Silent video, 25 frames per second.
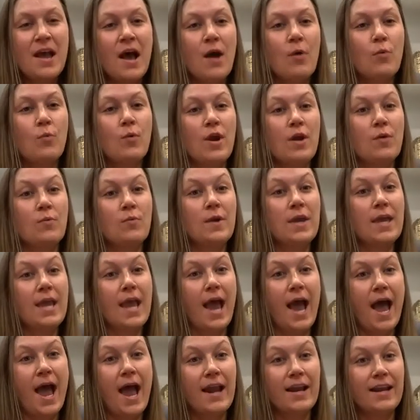When we
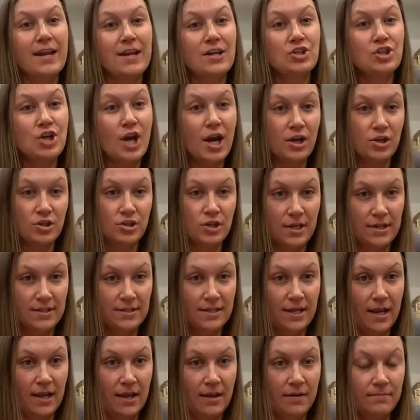add injections
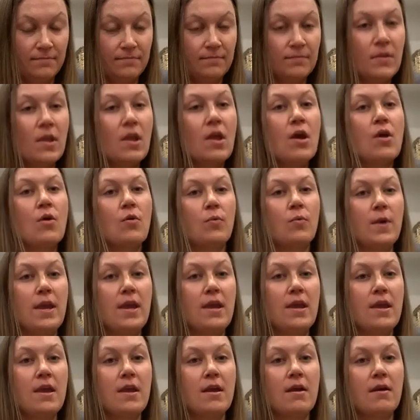in,
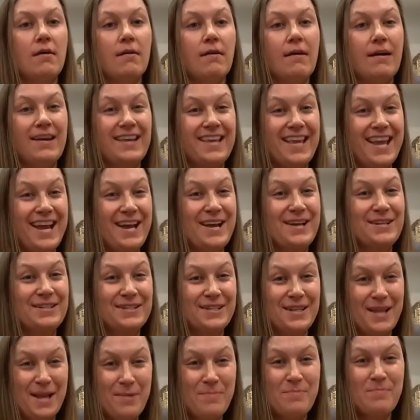we get a
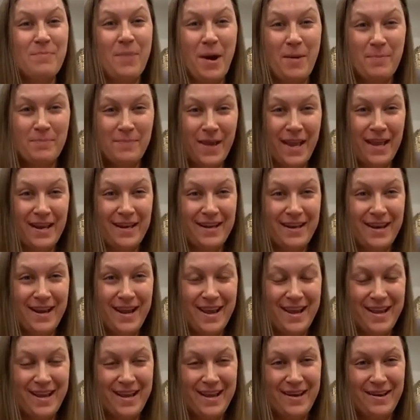slight bump
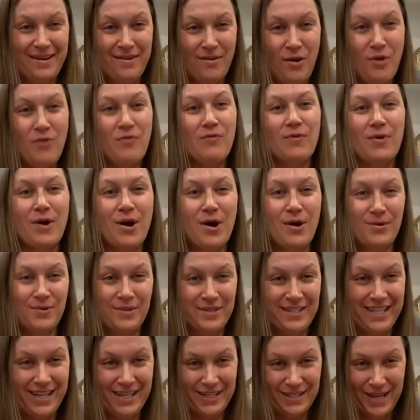in overall
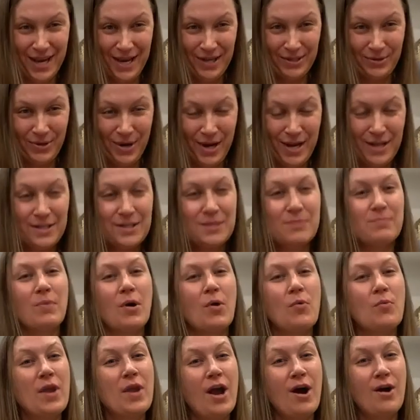success rates,
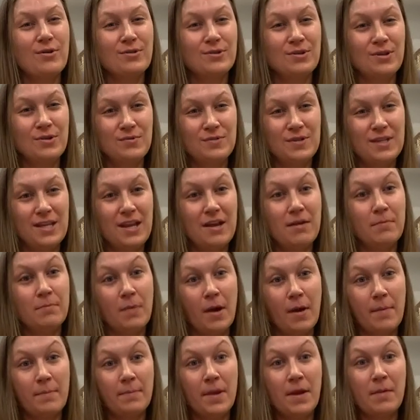but we also see a
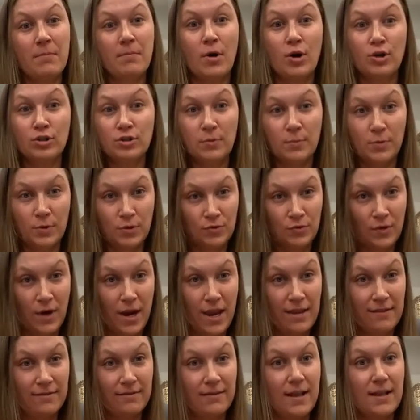bump in multiples
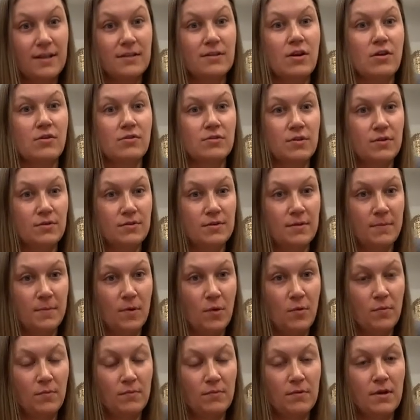rate, and that's also
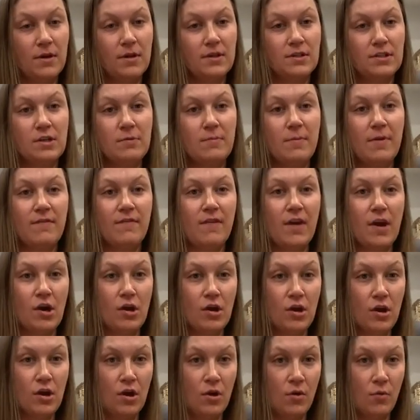something to be
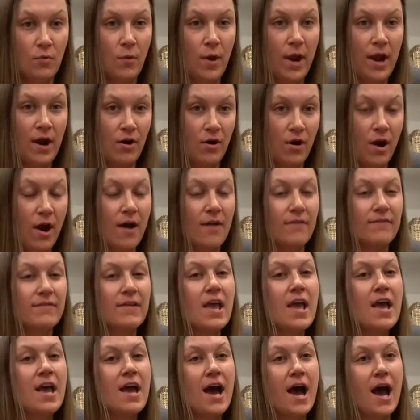very aware of.
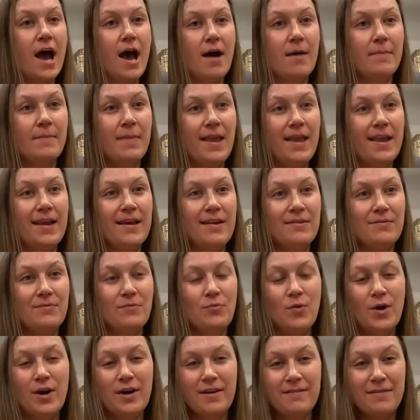And
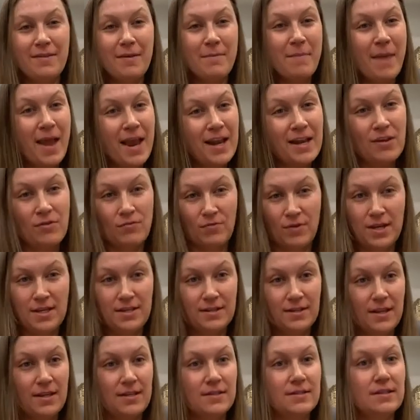one of the many
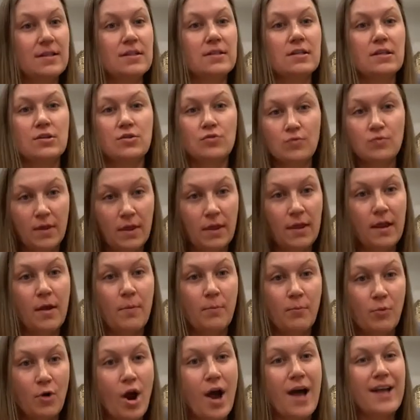reasons, this is really a
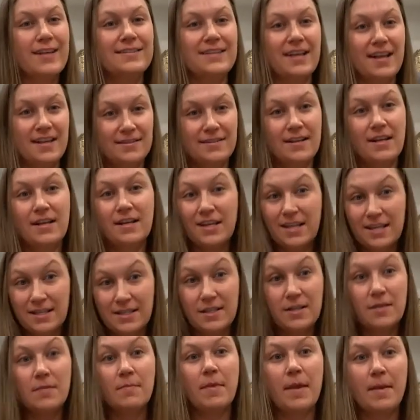process that needs
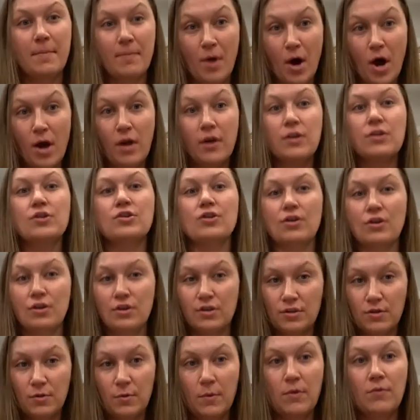to be
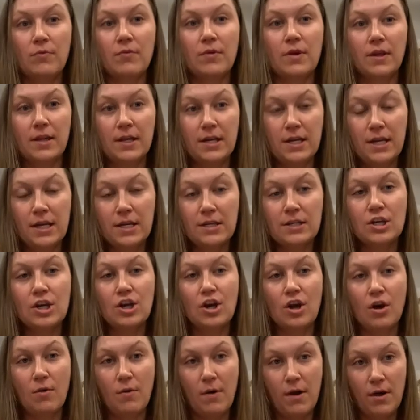monitored. So we really need to
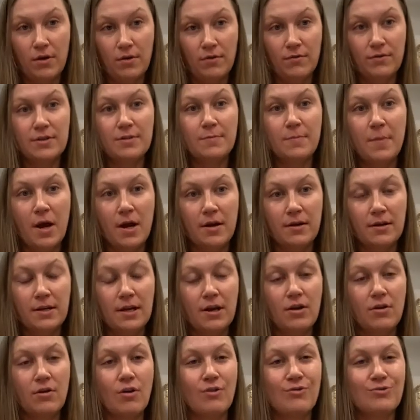know how you're responding
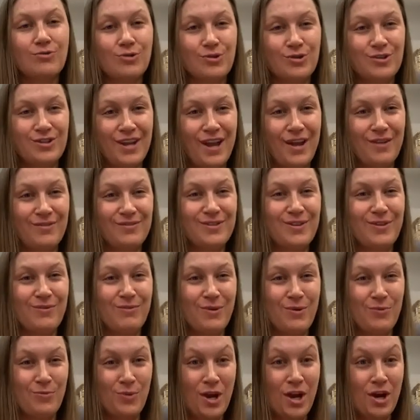on ultrasound. So
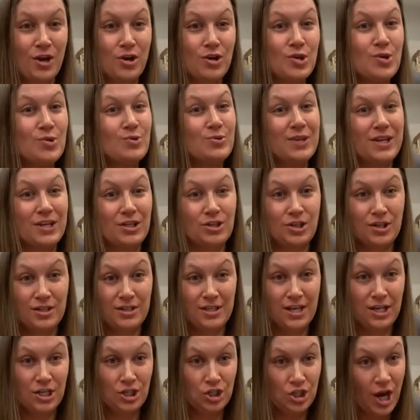when we are using just
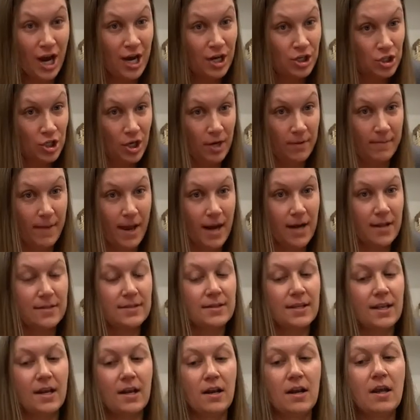injection
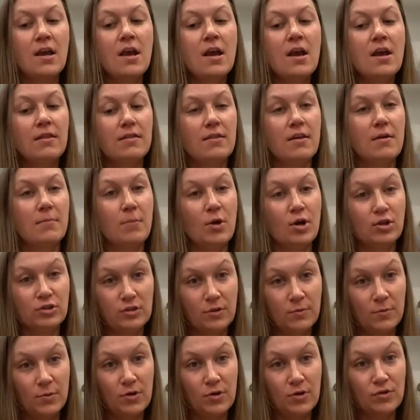medicine, the
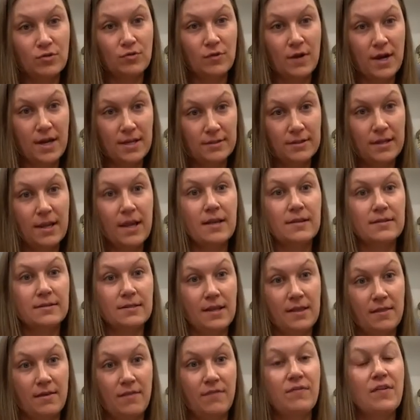multiples risk is
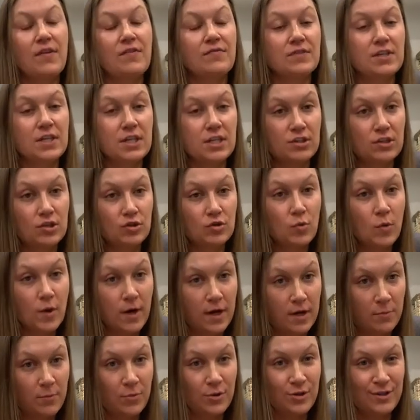in the 15 to
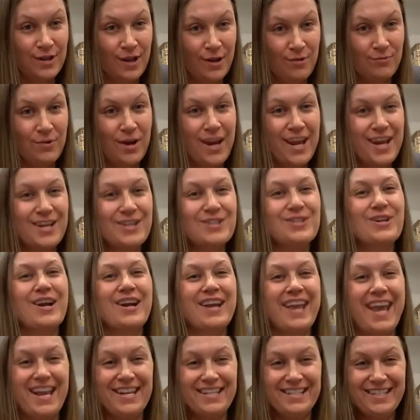20% range.
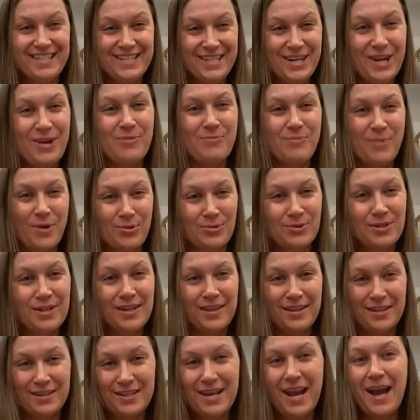Again, still most of
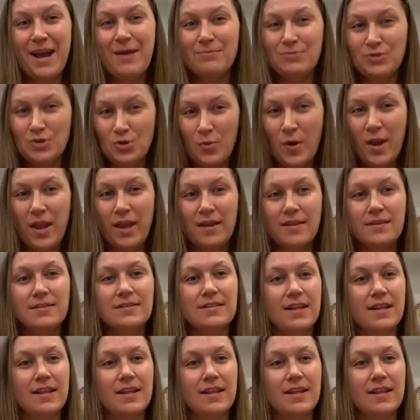the time twins.